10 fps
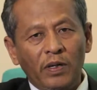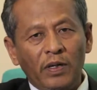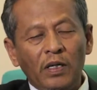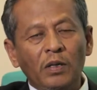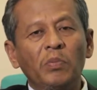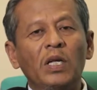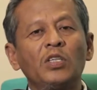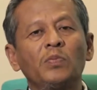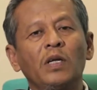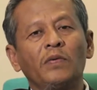area,
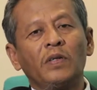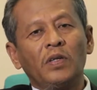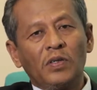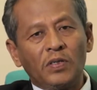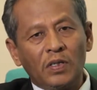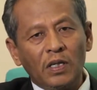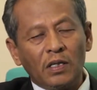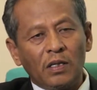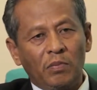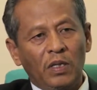management of the
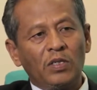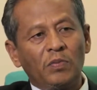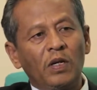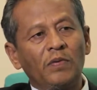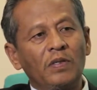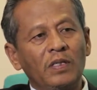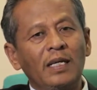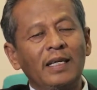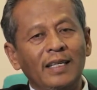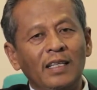district, management of the
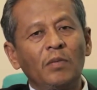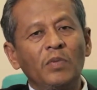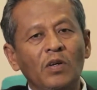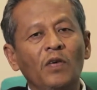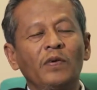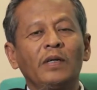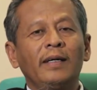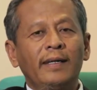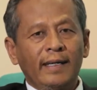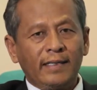state in terms of
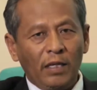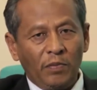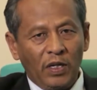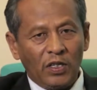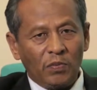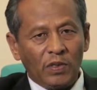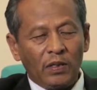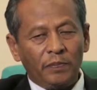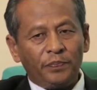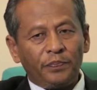asset management.
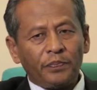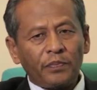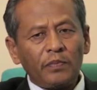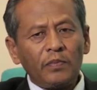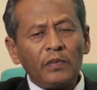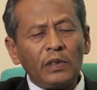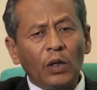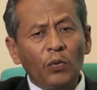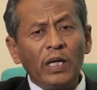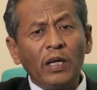
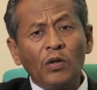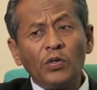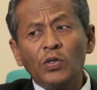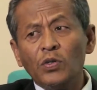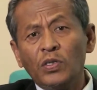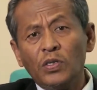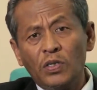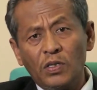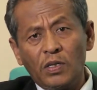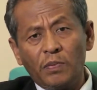We can also use this
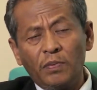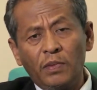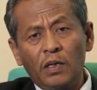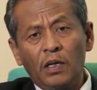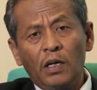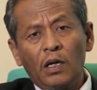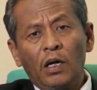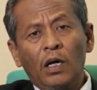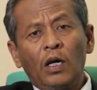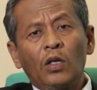system
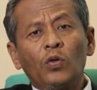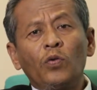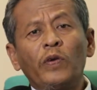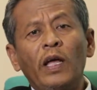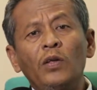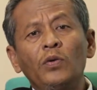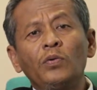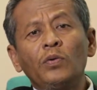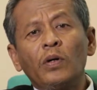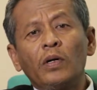to
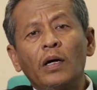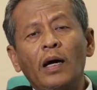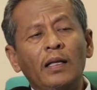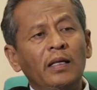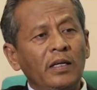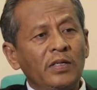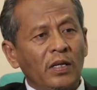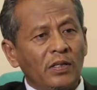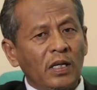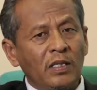value other
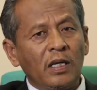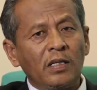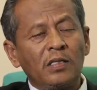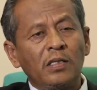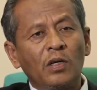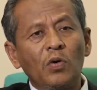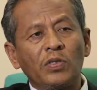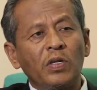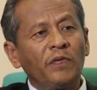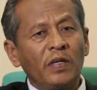assets such as
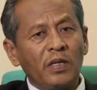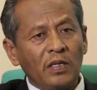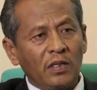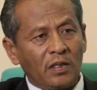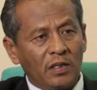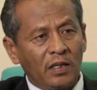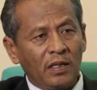roads infrastructures,